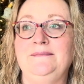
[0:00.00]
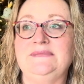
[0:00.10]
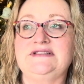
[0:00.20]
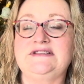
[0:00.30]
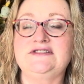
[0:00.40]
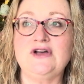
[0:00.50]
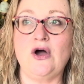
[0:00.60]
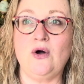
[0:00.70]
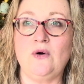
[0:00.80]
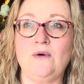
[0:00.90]

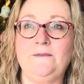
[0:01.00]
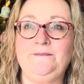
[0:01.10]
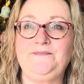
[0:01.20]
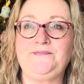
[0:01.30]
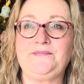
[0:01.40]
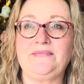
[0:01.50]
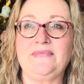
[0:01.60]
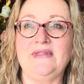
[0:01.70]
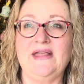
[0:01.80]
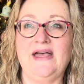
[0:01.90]
So
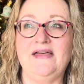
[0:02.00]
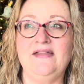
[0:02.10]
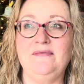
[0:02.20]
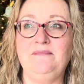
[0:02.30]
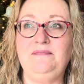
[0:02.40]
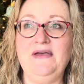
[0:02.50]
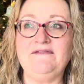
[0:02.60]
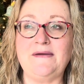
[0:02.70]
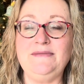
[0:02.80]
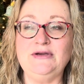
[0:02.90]

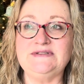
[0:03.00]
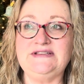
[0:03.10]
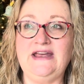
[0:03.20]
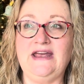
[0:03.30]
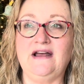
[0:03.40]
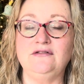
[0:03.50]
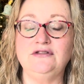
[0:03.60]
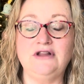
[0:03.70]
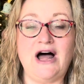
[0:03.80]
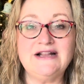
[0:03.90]
if I'm using
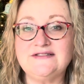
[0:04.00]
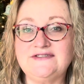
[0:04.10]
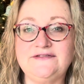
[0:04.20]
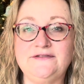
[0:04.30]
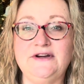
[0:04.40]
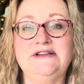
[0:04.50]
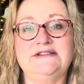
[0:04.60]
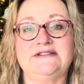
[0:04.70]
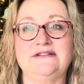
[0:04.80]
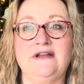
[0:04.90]
lots of
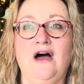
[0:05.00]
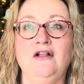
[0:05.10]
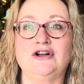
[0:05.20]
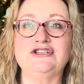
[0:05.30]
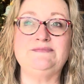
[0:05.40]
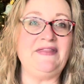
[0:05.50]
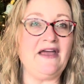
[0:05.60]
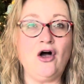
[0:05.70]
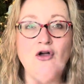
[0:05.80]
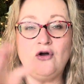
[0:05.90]
different colors, but they
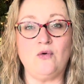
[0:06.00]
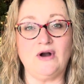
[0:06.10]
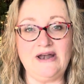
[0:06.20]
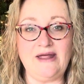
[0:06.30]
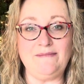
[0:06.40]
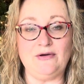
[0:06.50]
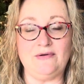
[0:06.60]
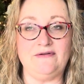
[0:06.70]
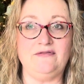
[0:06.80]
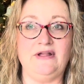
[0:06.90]
all coordinate
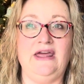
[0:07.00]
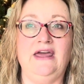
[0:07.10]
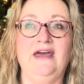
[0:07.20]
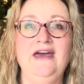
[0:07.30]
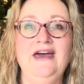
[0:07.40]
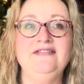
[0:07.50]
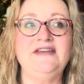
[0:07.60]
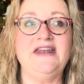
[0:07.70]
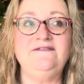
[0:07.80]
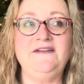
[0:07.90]
beautifully,
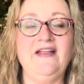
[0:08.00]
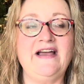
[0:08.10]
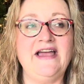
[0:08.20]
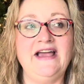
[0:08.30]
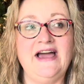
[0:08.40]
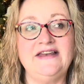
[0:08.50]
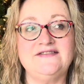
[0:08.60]
then I feel like I can kind of